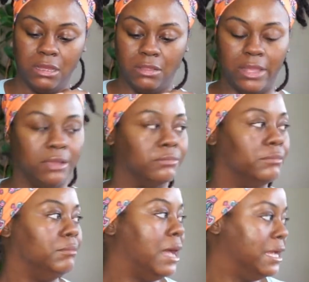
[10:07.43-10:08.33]
Like,
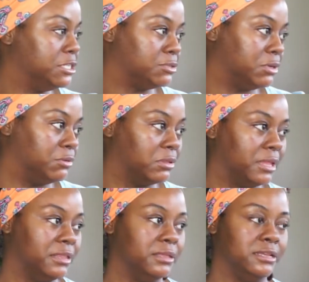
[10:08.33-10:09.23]
my history with
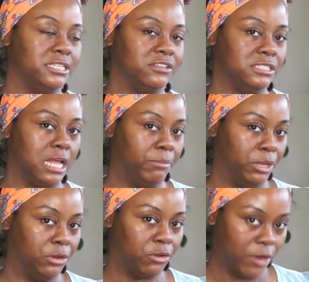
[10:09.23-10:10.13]
Khmer Theas has not
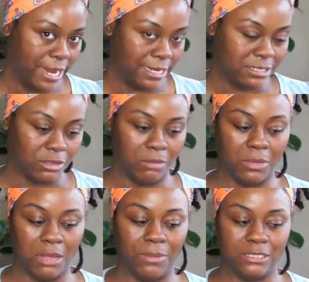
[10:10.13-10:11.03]
been great, so I'm
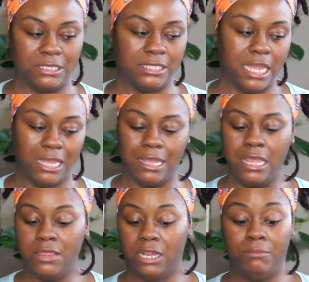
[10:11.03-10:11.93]
not about to say
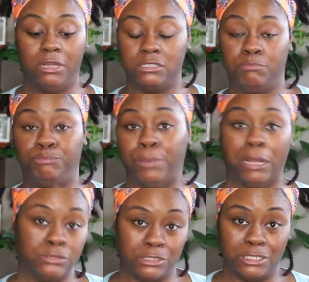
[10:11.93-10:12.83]
that I'm about to
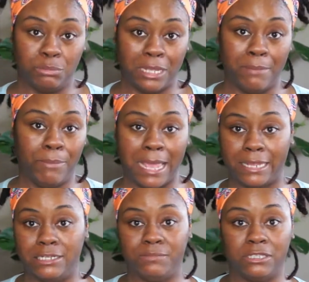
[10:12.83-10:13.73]
bounce this plant back
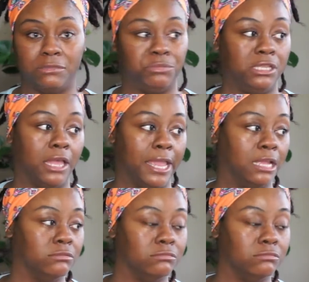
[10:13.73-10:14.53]
and it's about to be like